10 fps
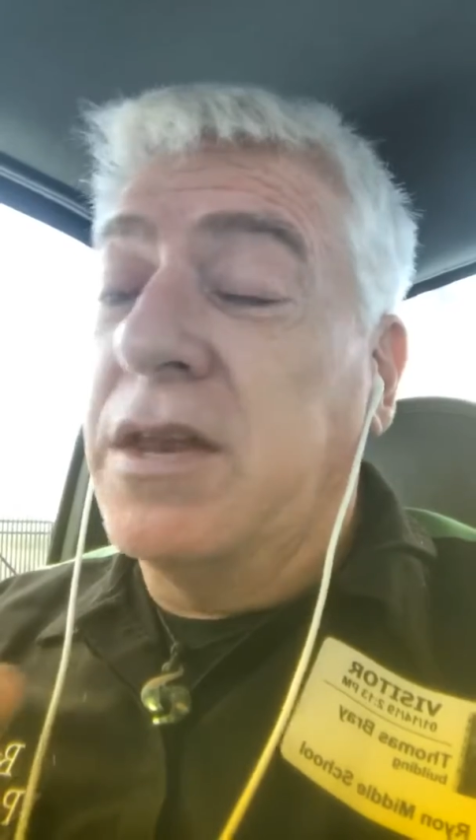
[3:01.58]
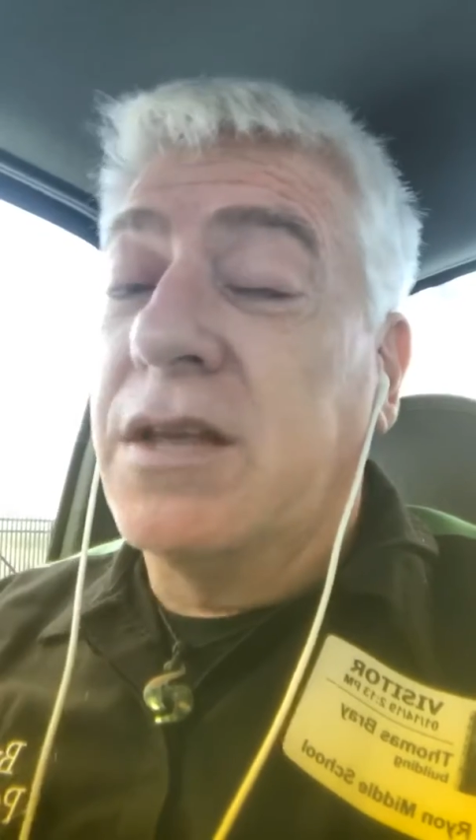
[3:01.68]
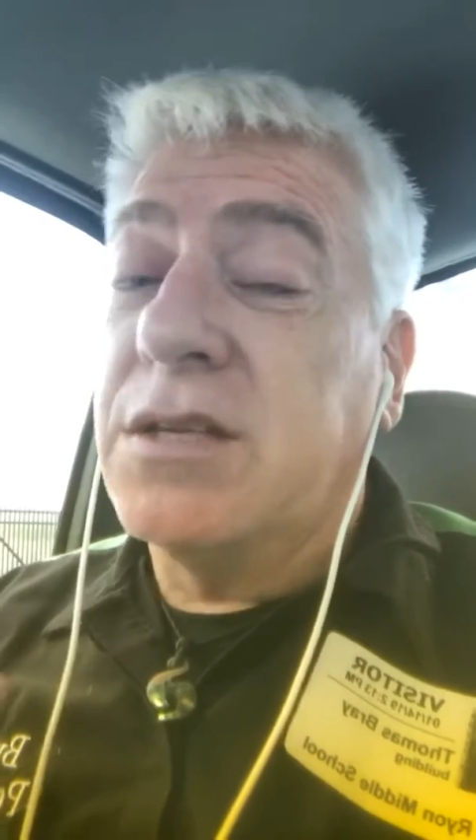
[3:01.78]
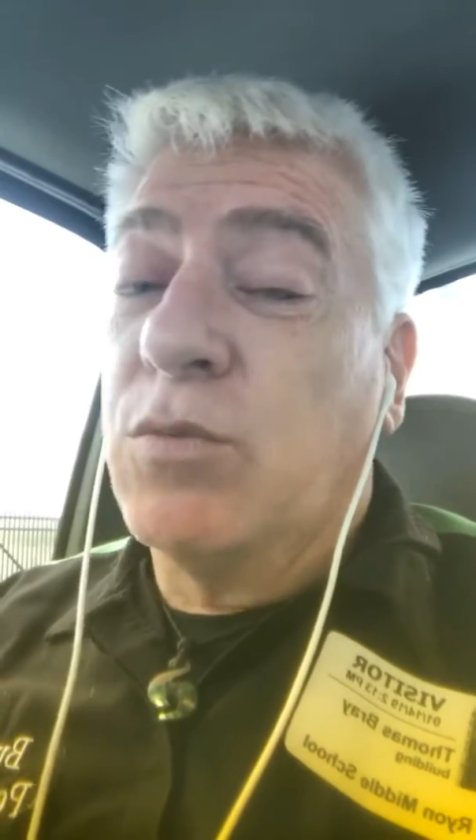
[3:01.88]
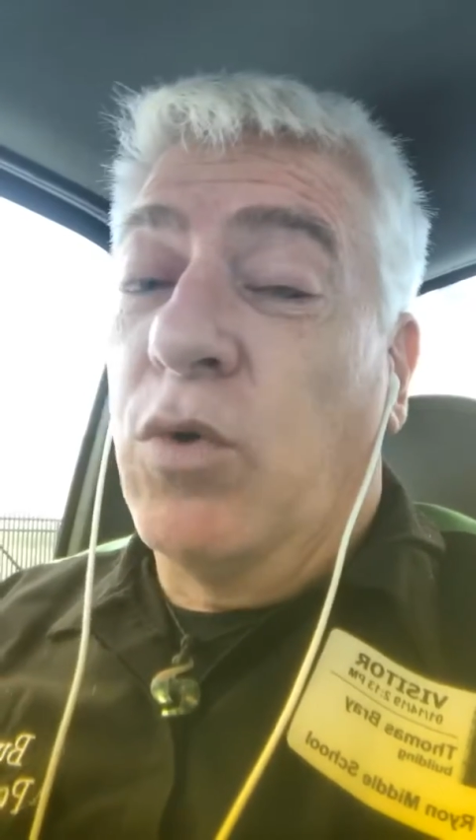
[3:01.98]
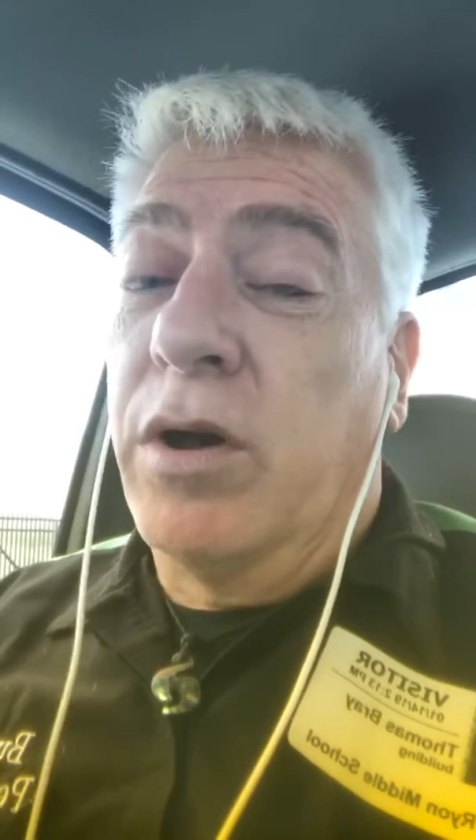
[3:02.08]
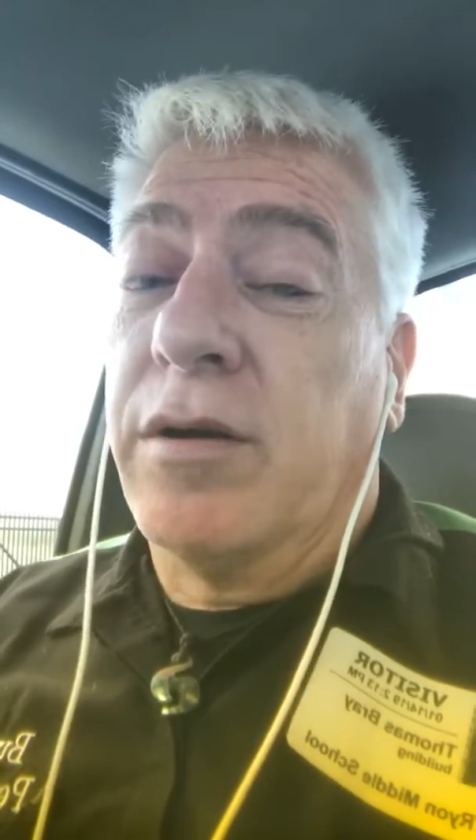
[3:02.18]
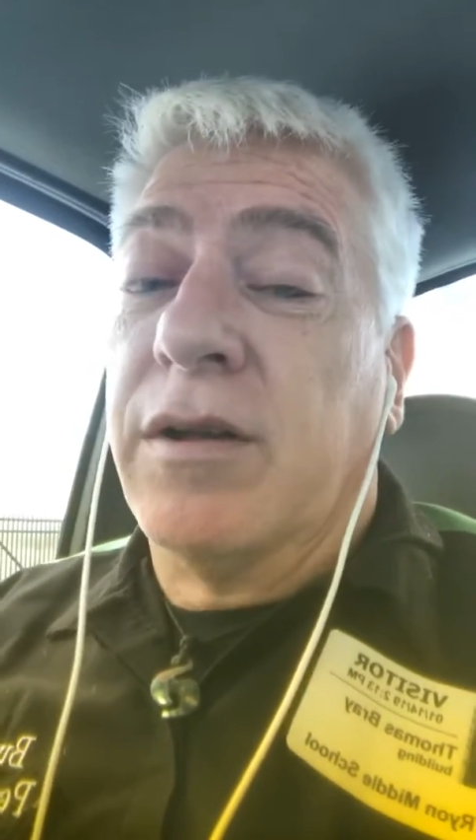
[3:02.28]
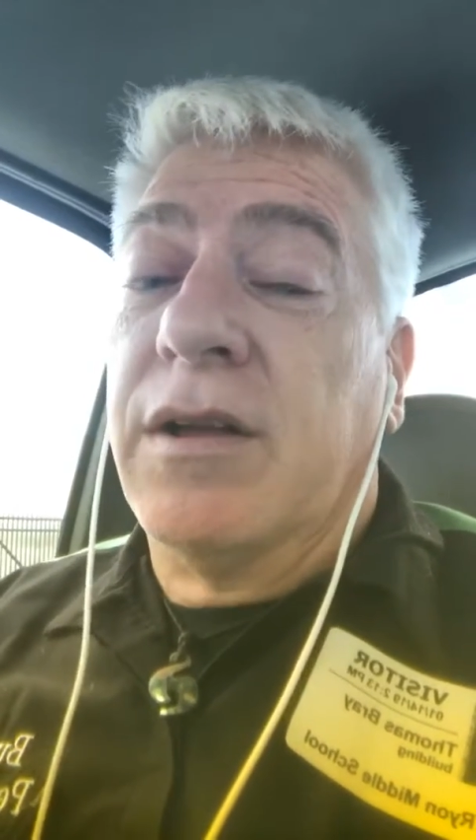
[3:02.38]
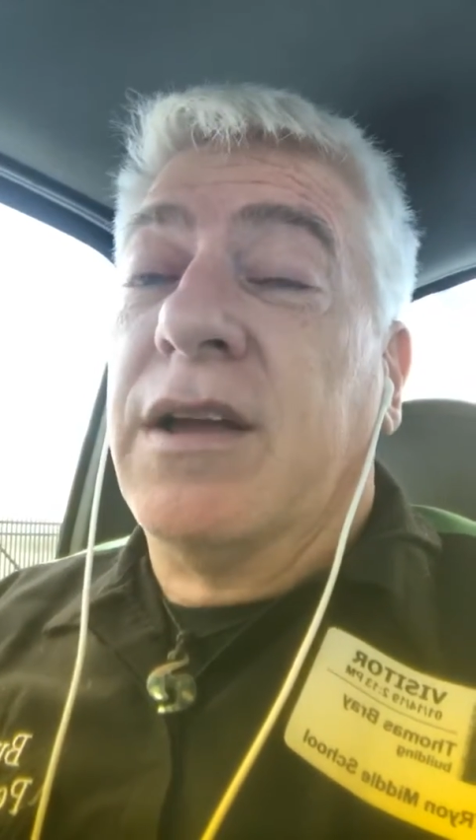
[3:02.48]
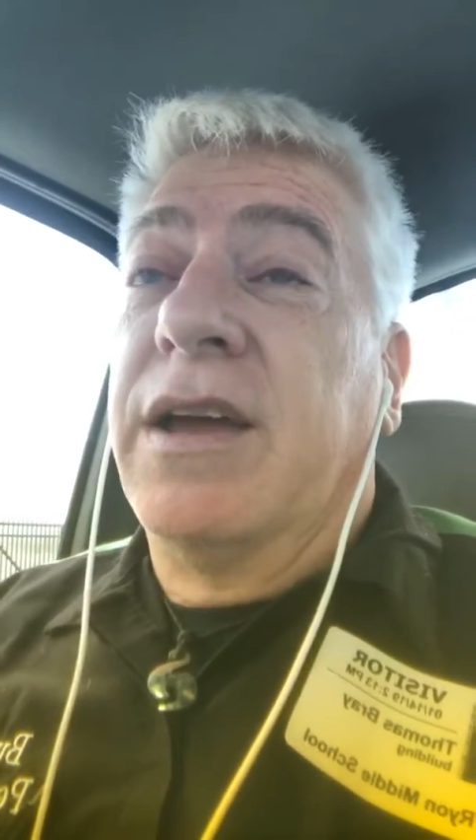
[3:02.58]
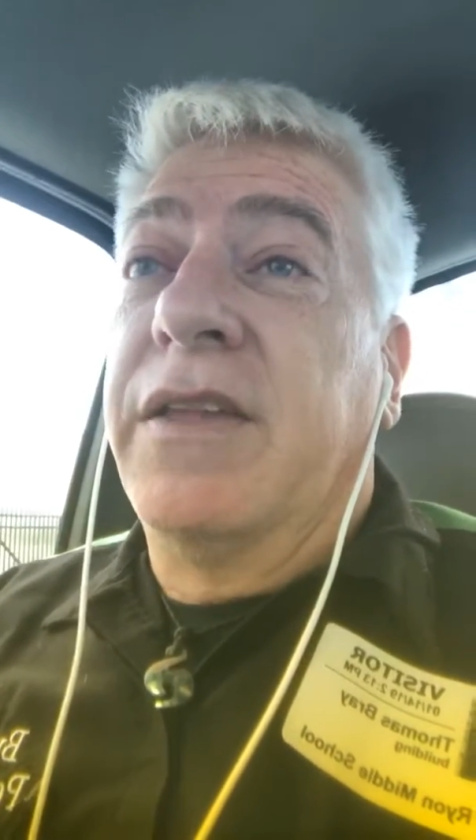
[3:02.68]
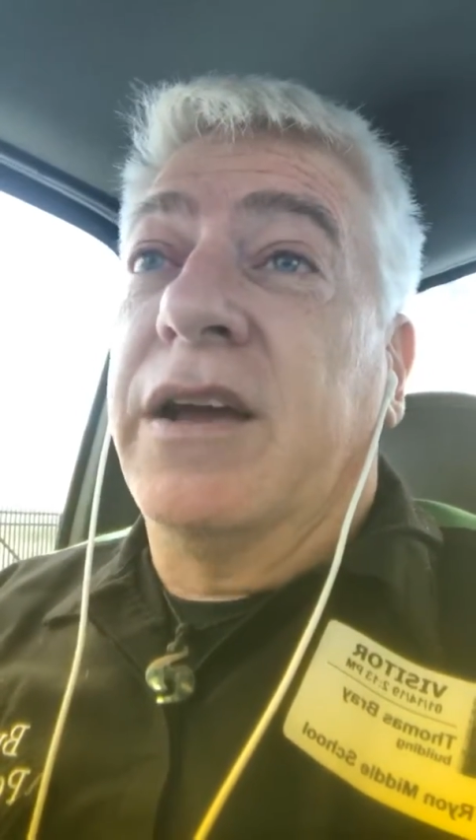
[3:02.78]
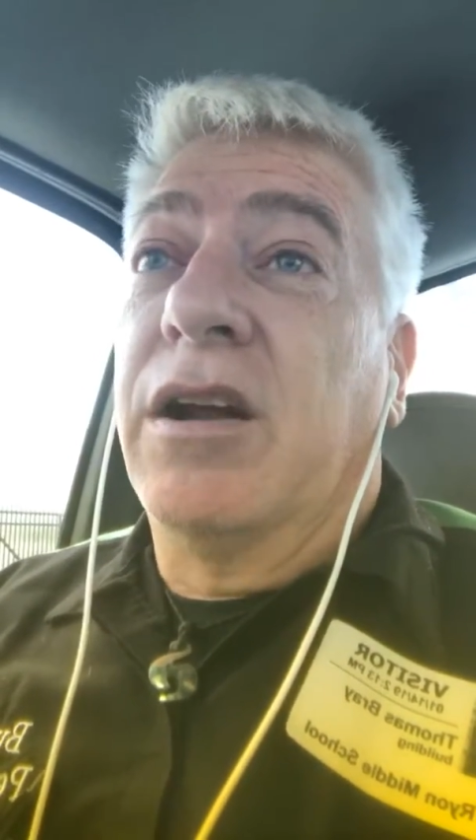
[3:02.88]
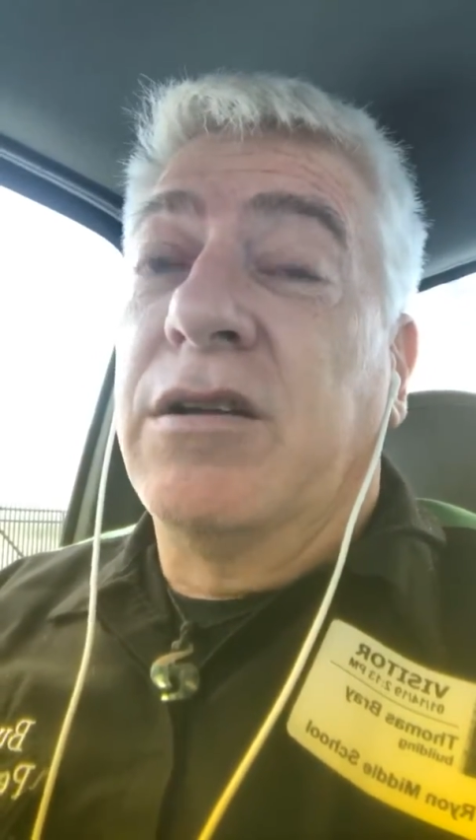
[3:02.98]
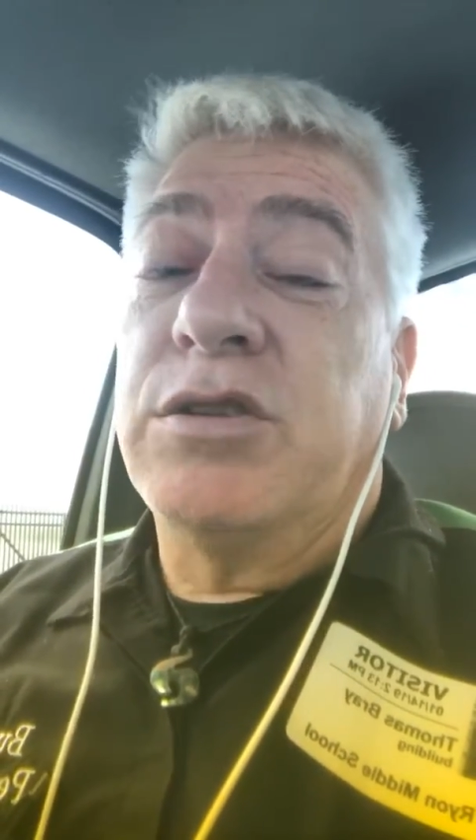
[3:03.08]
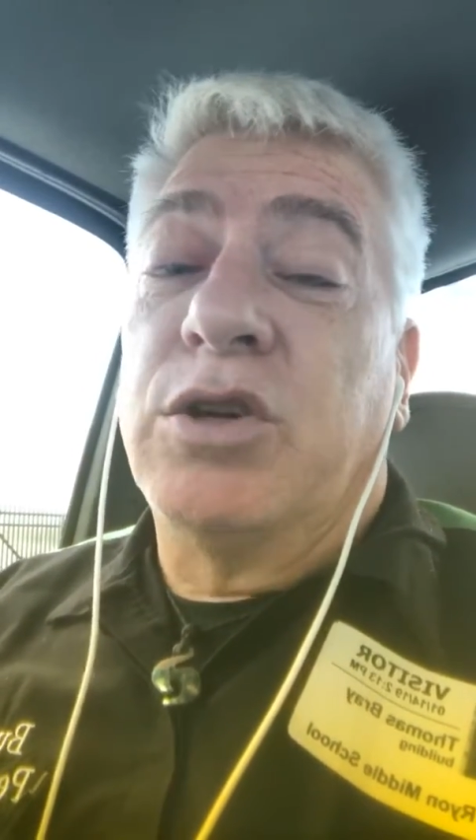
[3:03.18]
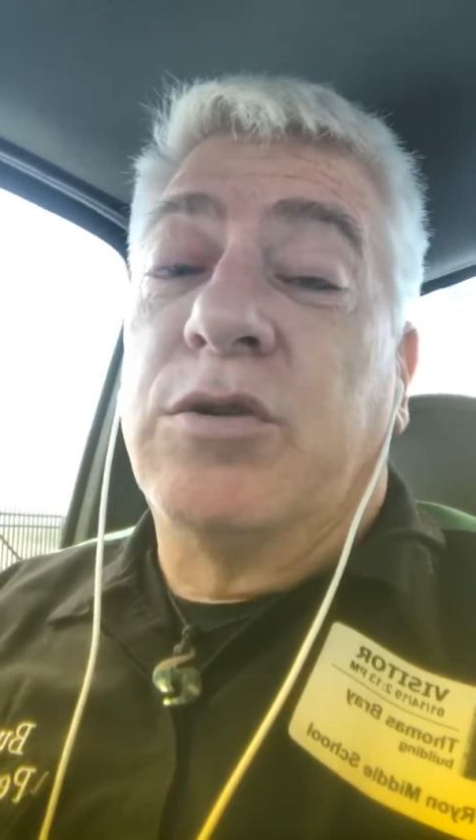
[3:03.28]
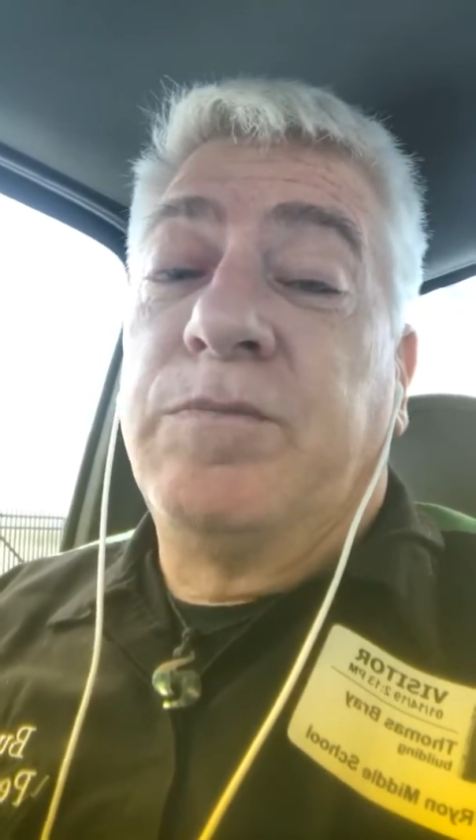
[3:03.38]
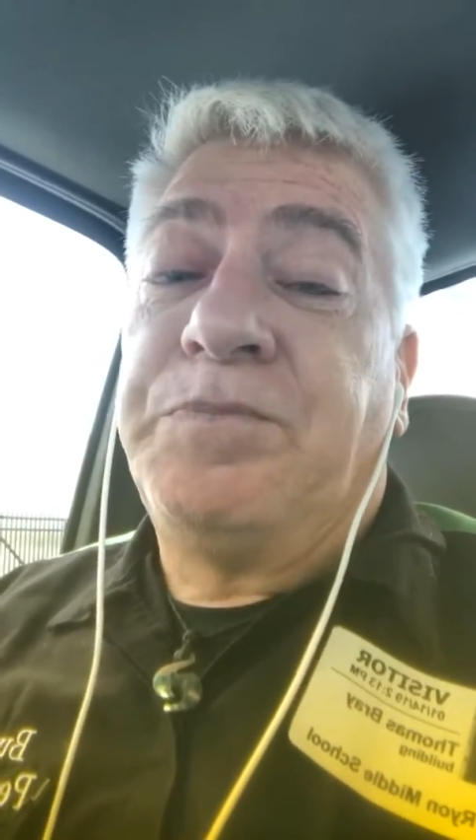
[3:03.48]
need is some water. They can
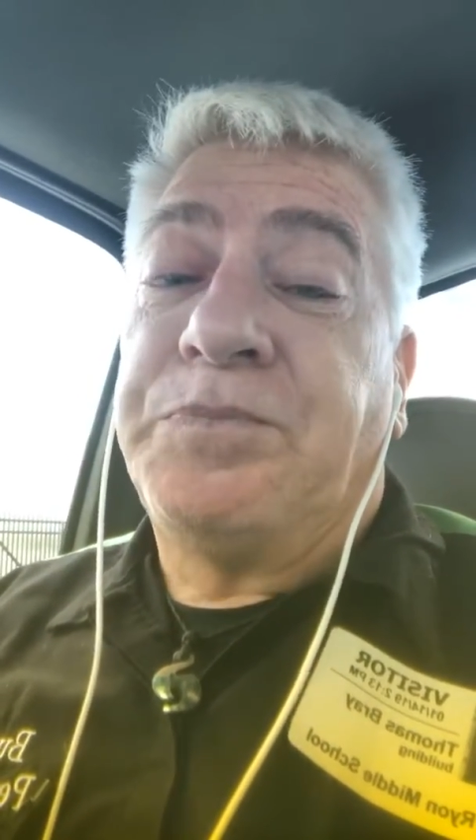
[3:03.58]
also,